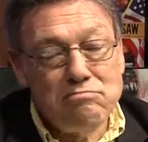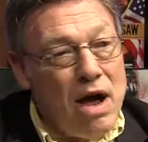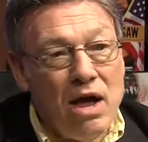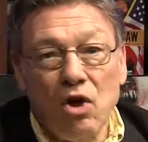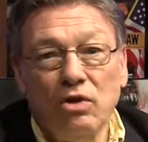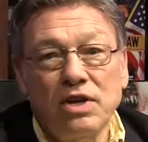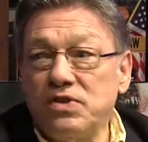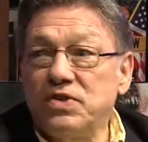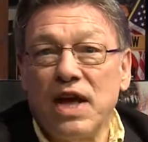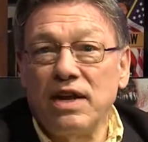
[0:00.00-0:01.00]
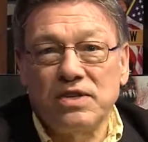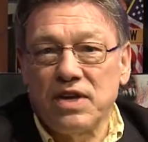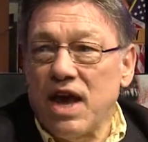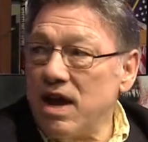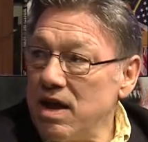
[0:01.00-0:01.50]
My oldest son is
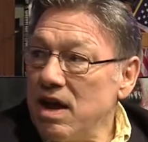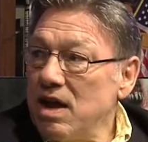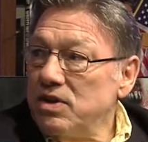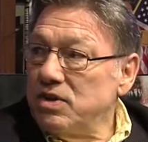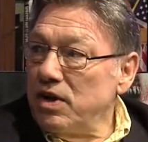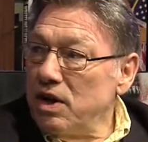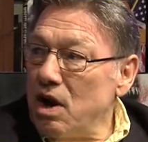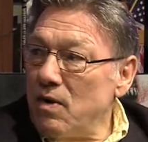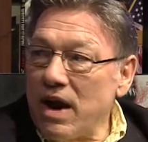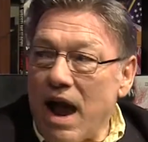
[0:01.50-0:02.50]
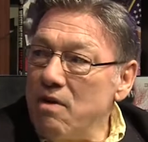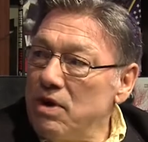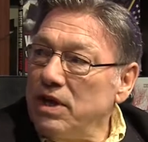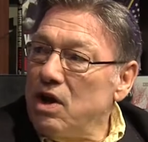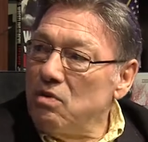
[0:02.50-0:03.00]
gay. So you know what? I
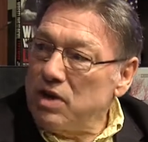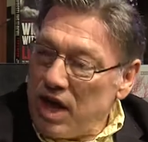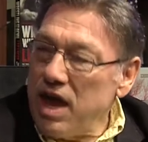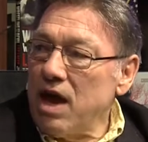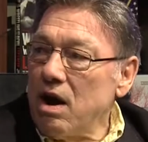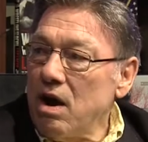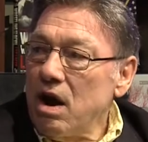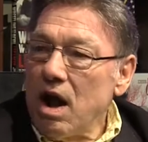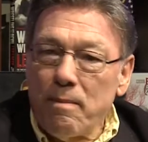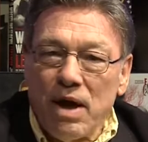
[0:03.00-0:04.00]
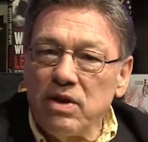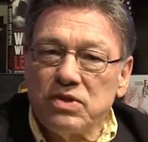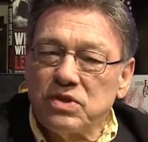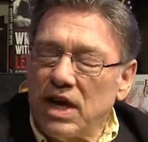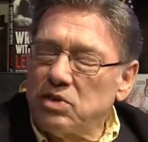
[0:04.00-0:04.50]
really don't care about your
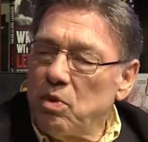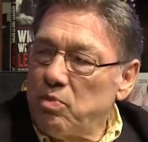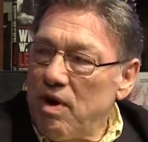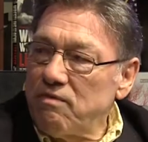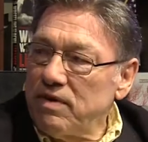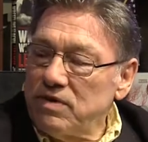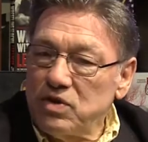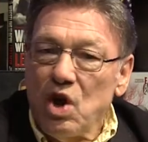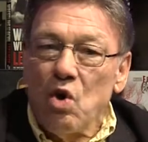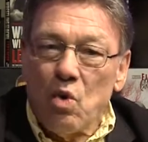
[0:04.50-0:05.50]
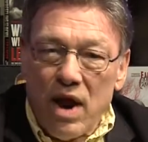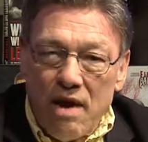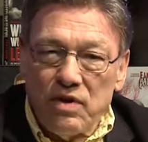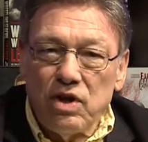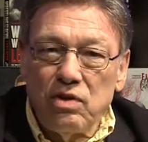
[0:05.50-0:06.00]
sexual preference.
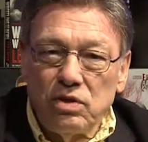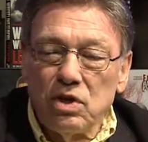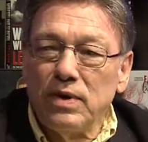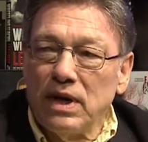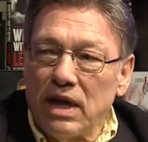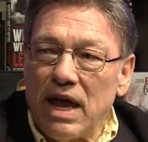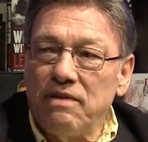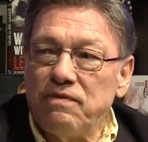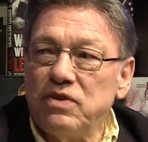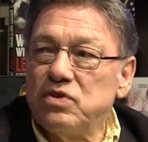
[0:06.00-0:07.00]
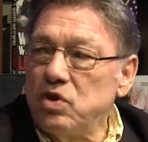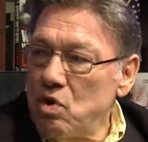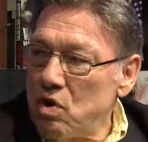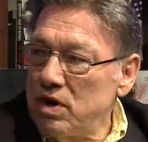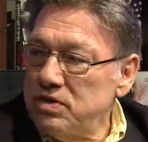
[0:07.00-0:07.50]
Whatever you do in life is
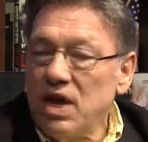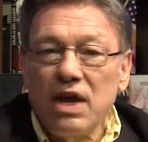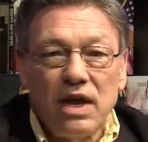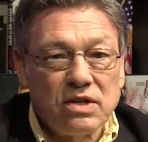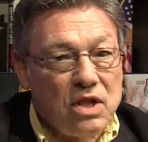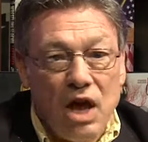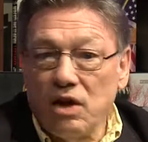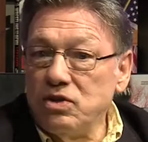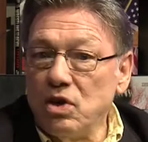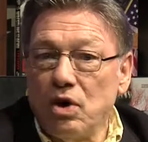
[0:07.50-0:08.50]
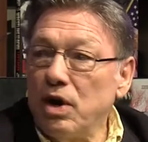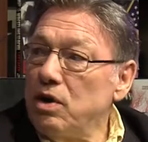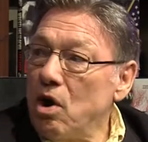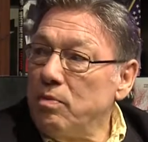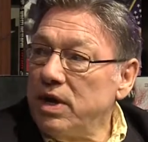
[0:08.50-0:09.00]
yours, as long as you hurt
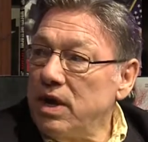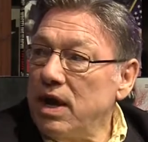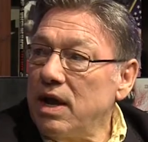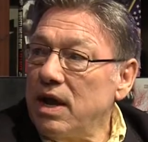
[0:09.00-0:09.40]
nobody.